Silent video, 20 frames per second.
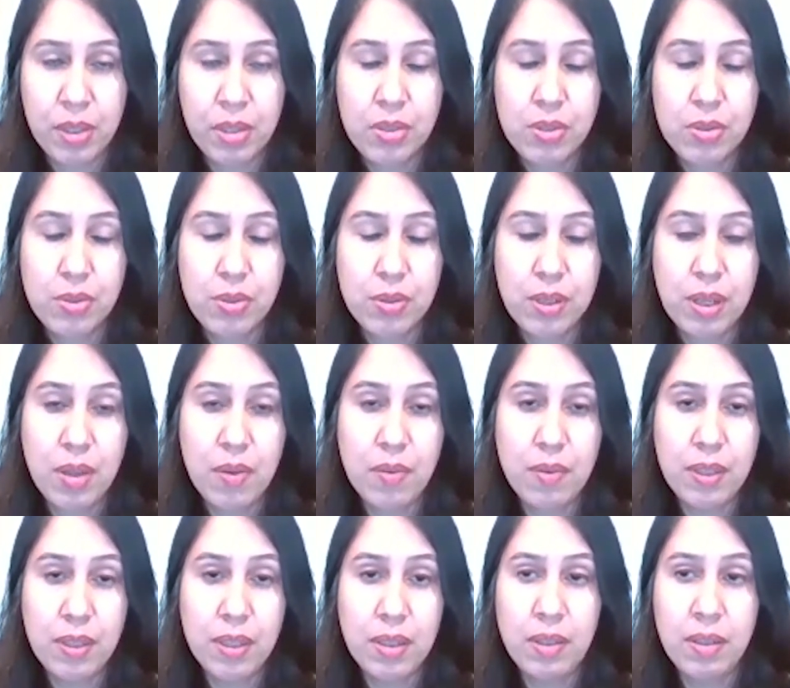So now
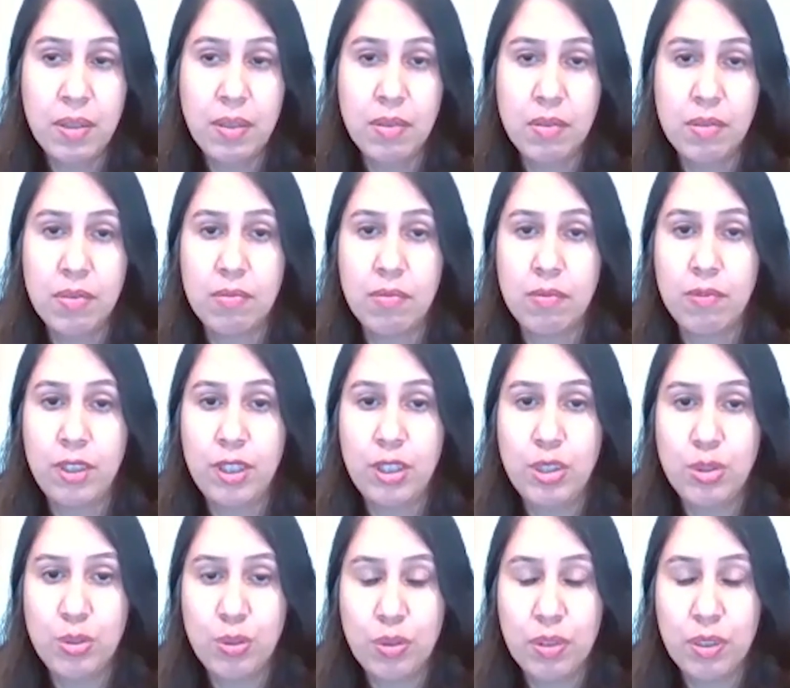then, we
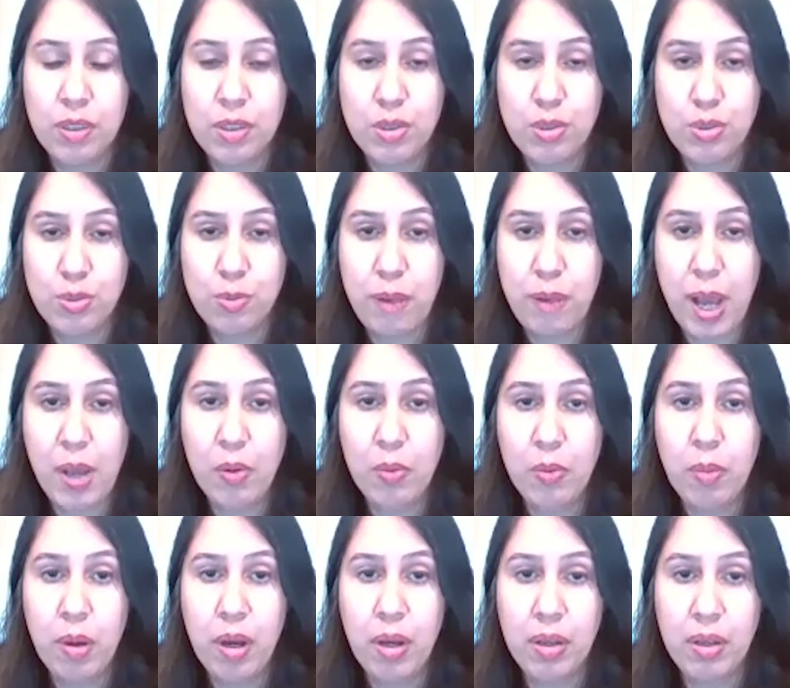took this to
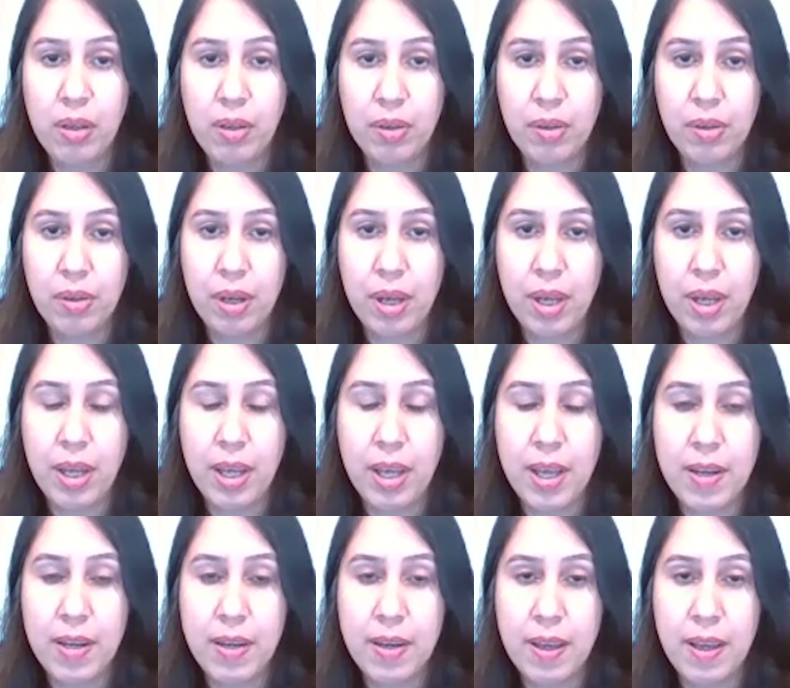biomarker
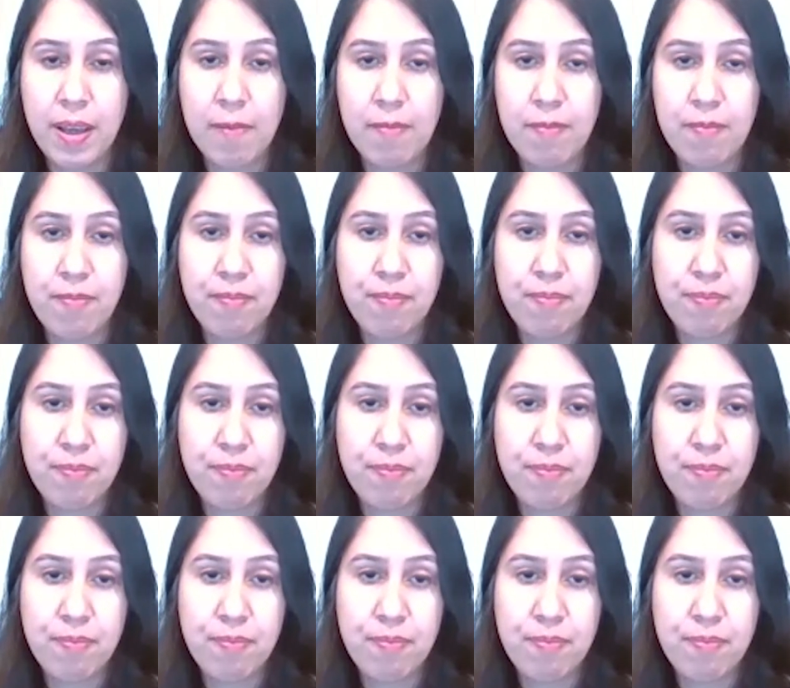and